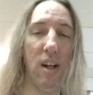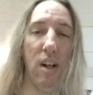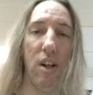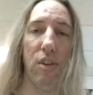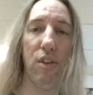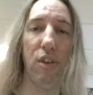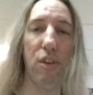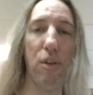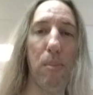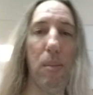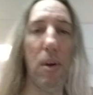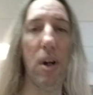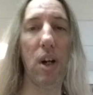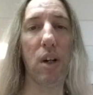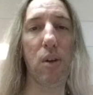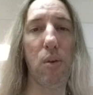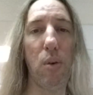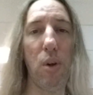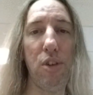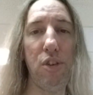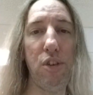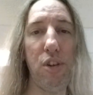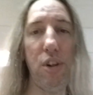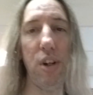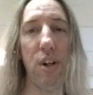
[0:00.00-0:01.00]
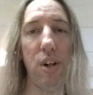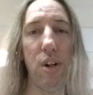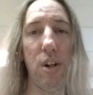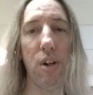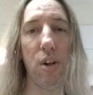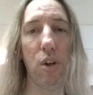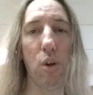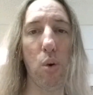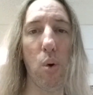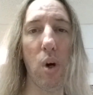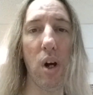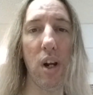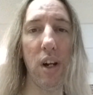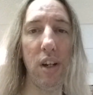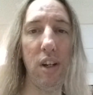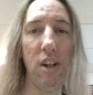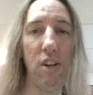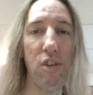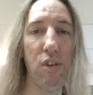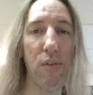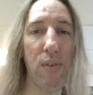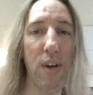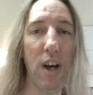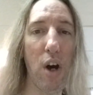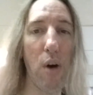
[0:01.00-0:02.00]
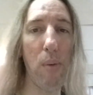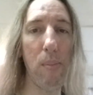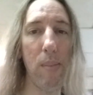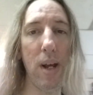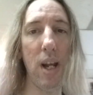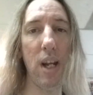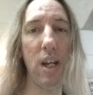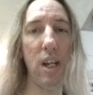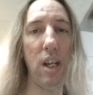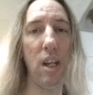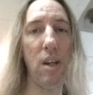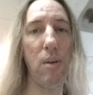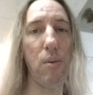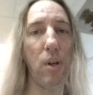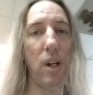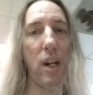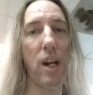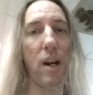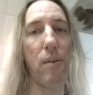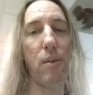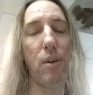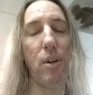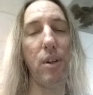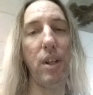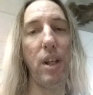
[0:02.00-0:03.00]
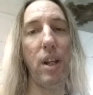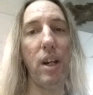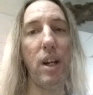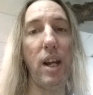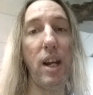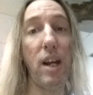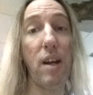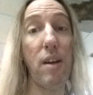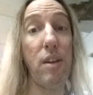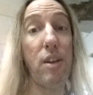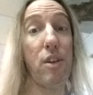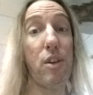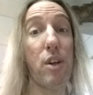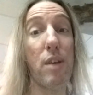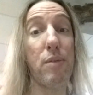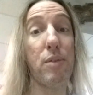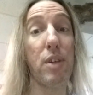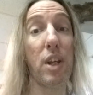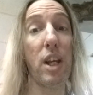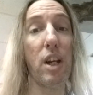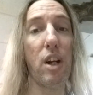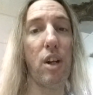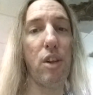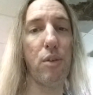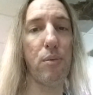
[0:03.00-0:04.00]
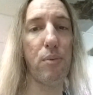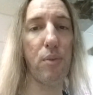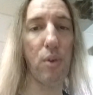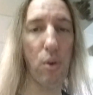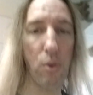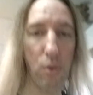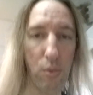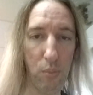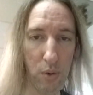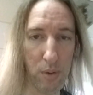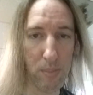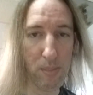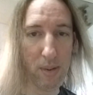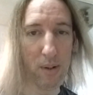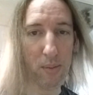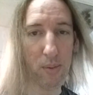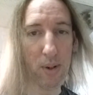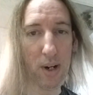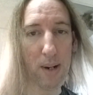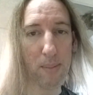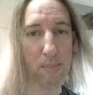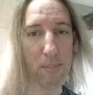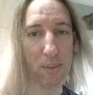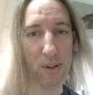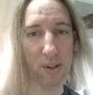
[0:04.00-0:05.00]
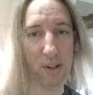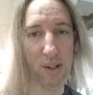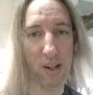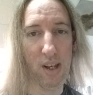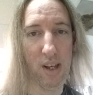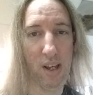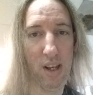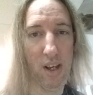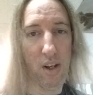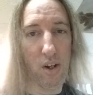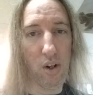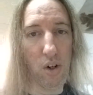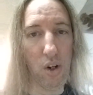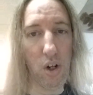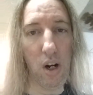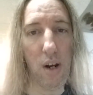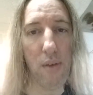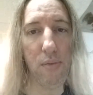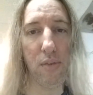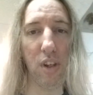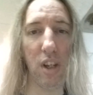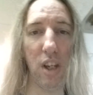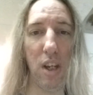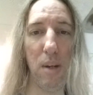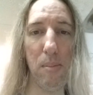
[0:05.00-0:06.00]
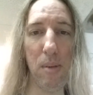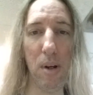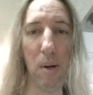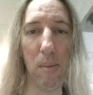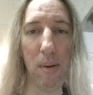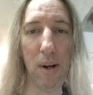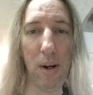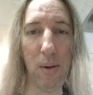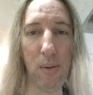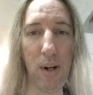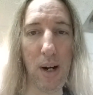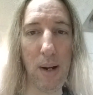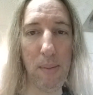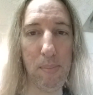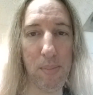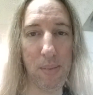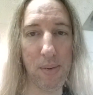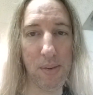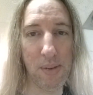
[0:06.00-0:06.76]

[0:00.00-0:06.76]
So to mark what's here, quantities of how many, whatever, and then I either have to get on the phone with my rep or I have to email my rep,